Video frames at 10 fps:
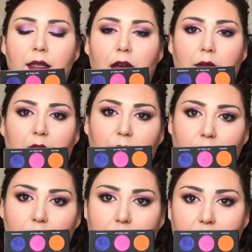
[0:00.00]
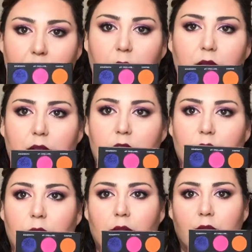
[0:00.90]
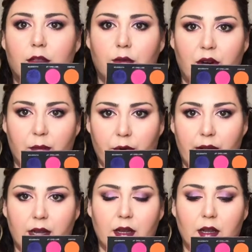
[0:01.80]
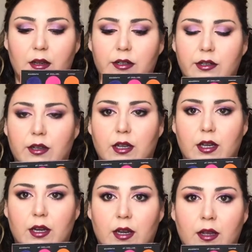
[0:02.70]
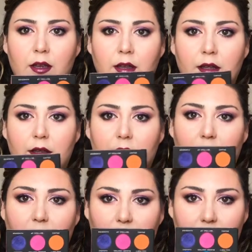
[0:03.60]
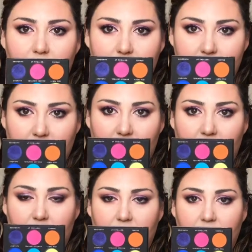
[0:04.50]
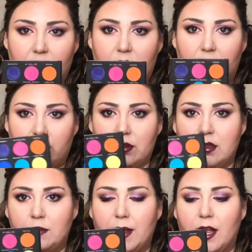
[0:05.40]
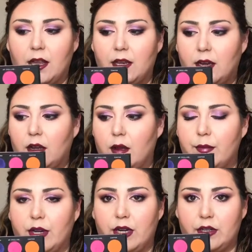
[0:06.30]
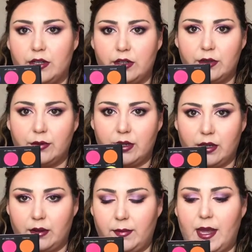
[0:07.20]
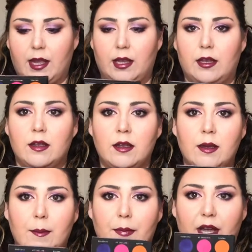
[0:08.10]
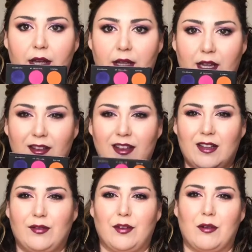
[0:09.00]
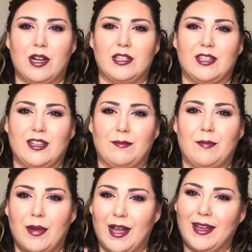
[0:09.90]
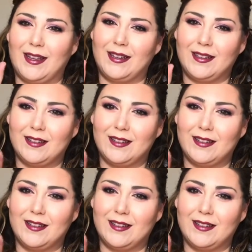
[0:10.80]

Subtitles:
That way for the people that don't like to wear bright colors, you can kind of see how you can use this palette in combination to another palette. But thank you guys for watching. Bye.